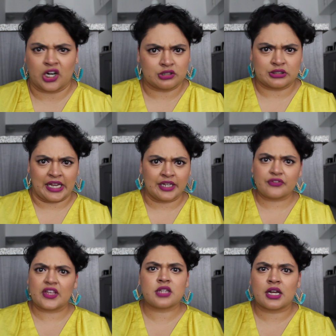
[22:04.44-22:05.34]
her
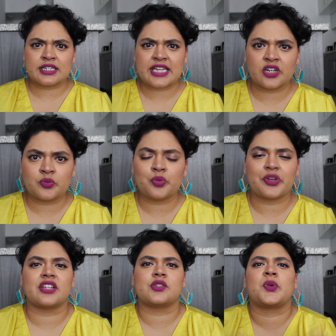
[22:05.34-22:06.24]
life is unattainable,
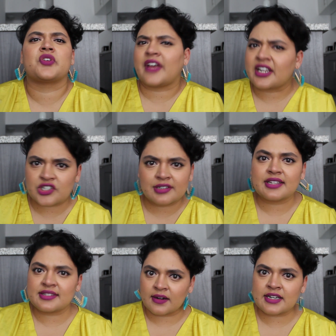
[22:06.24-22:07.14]
because perfection
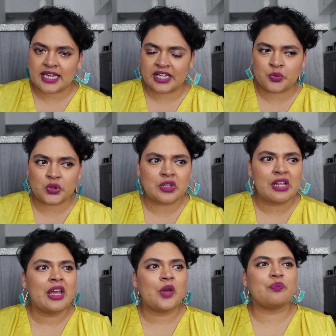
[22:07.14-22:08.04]
is unattainable,
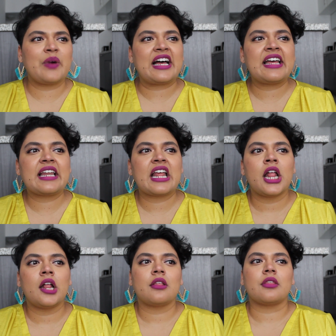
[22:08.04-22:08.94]
but
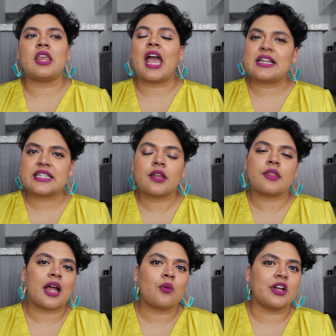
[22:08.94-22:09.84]
the idea
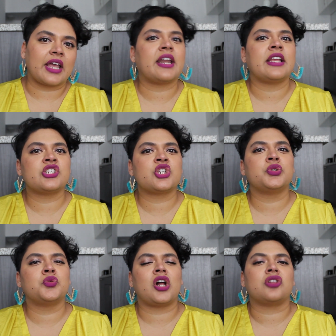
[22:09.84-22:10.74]
that I will get
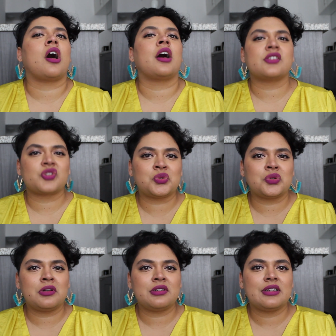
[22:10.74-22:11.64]
into a law
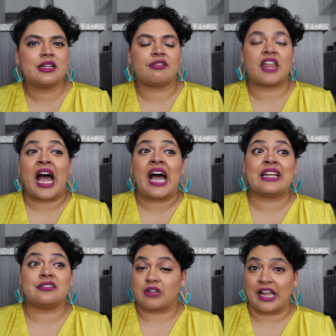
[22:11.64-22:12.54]
school that
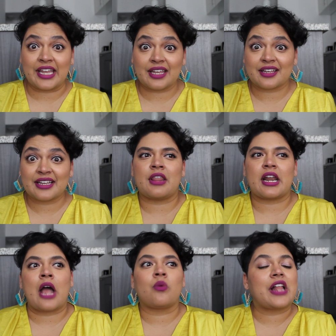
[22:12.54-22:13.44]
I like,
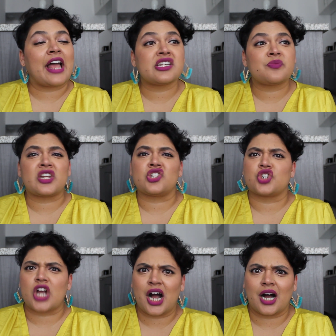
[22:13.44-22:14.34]
that I will end up in a
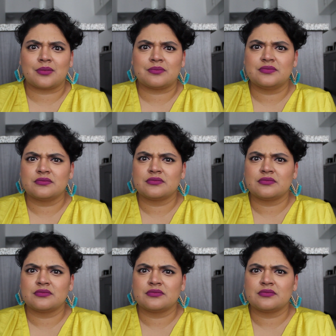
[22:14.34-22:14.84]
job